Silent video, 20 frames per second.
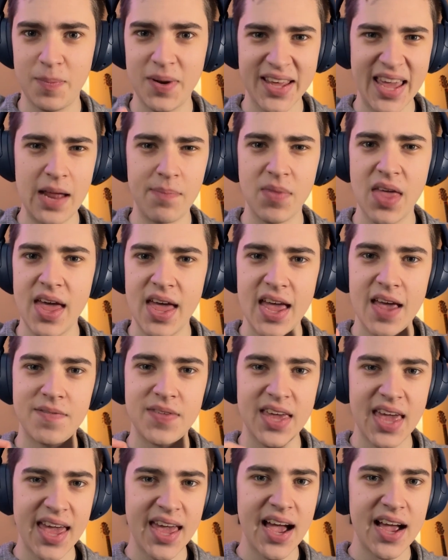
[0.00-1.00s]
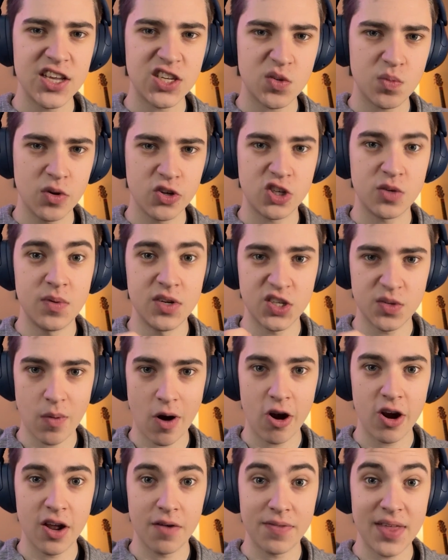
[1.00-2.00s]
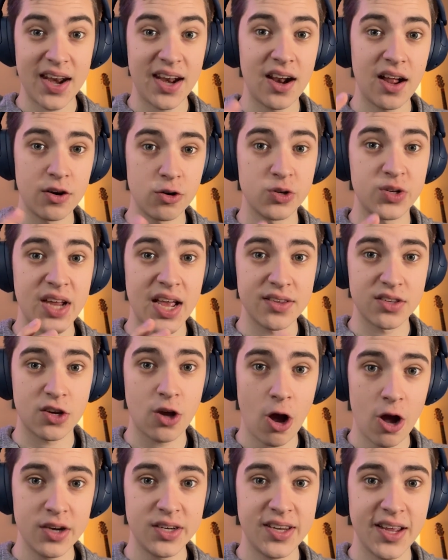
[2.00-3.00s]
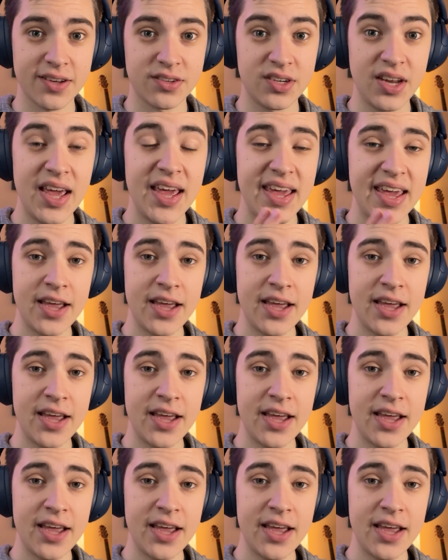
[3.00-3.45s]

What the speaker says: But again, if the AI is supposed to be smart enough that it understands context,